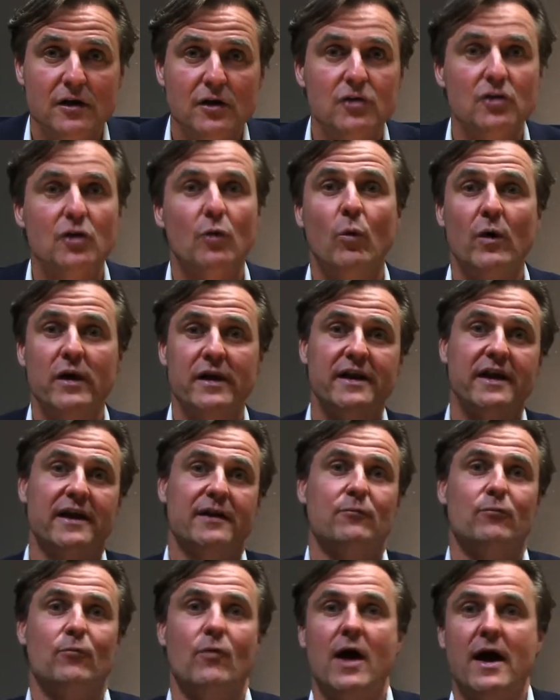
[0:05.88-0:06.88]
You'll want to get
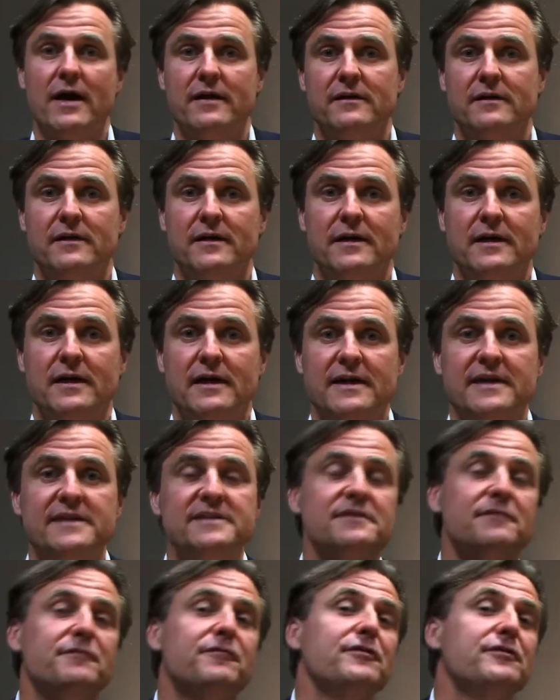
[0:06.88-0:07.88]
it right. Here's
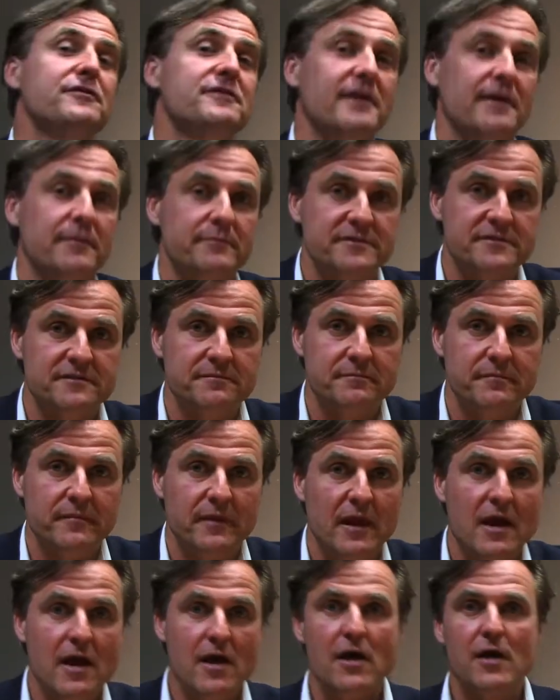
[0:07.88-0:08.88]
a few tips.
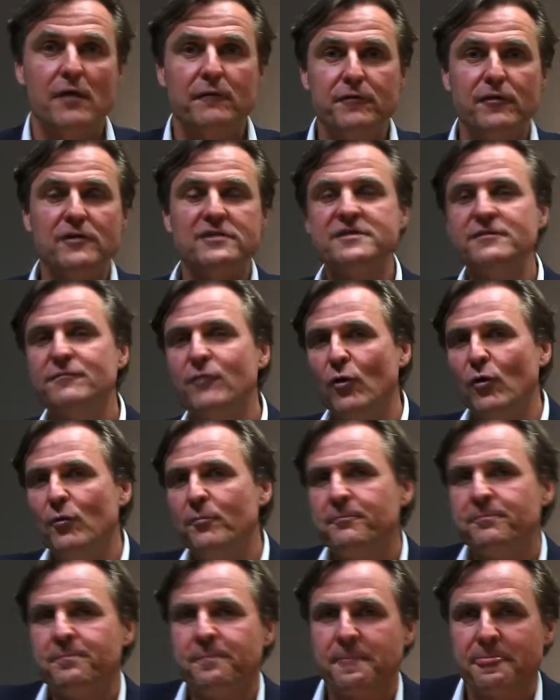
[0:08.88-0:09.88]
First of
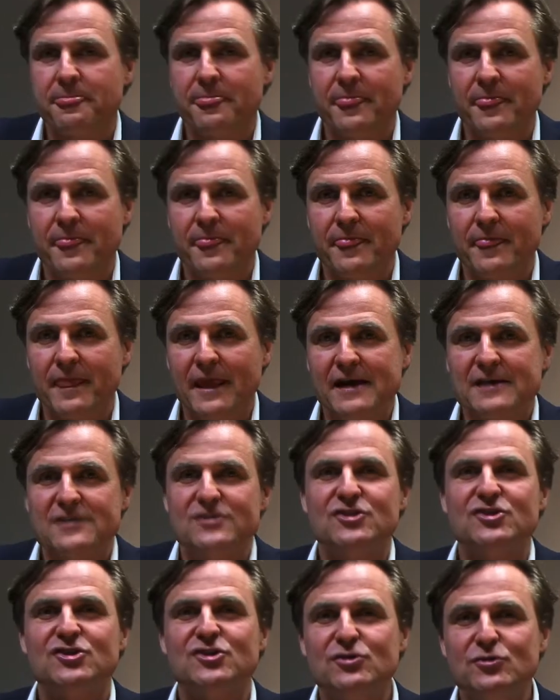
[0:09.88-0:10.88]
all,
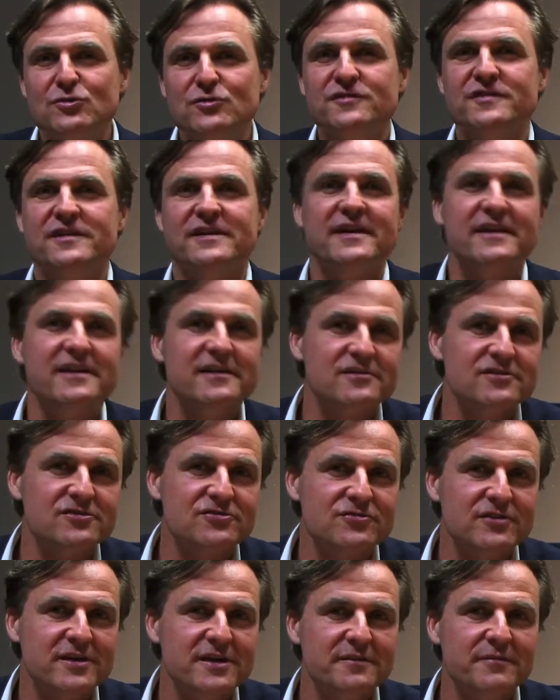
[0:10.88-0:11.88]
choose an
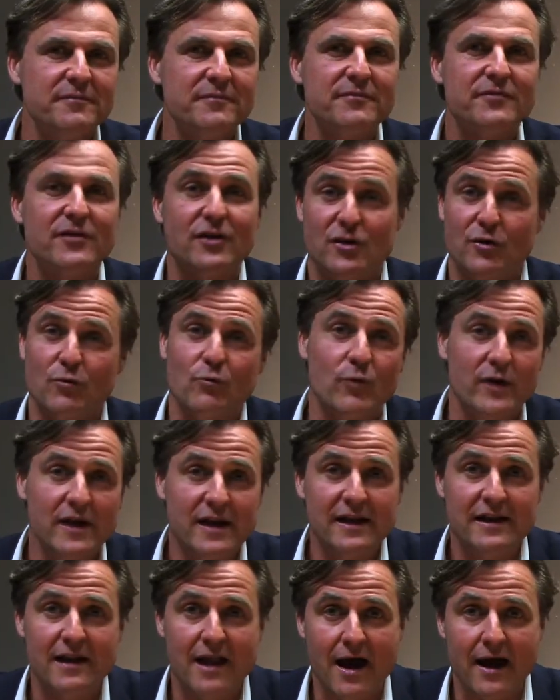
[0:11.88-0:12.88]
industry that you
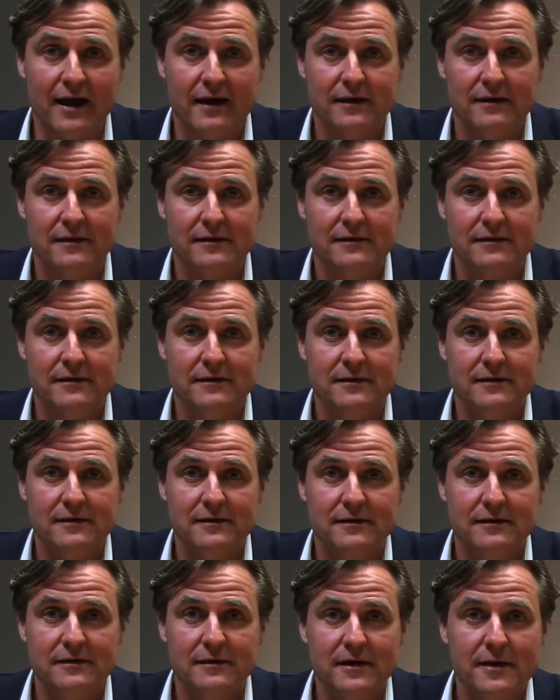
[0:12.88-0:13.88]
really like.
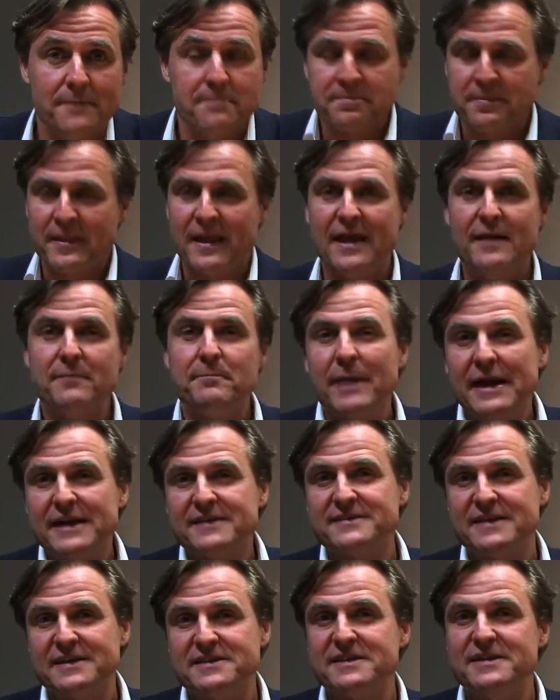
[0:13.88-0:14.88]
It makes
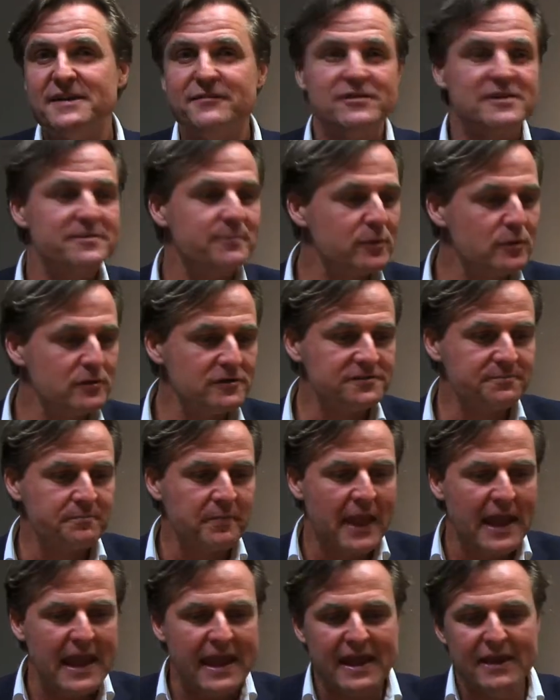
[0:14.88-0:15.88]
such a difference,
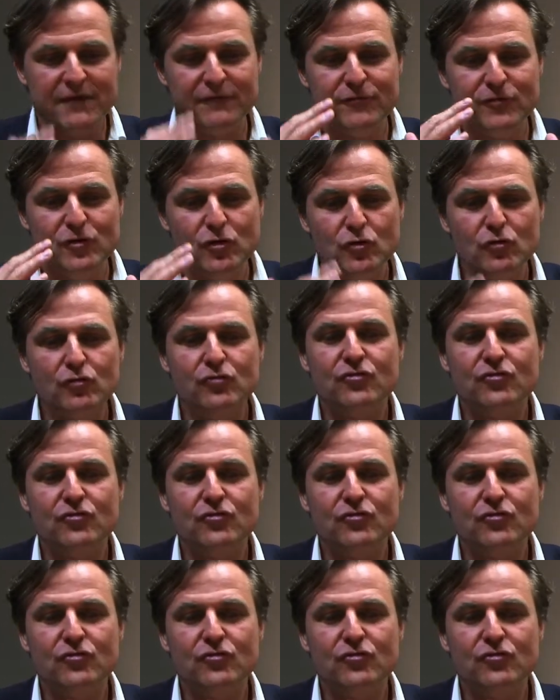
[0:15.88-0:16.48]
because if you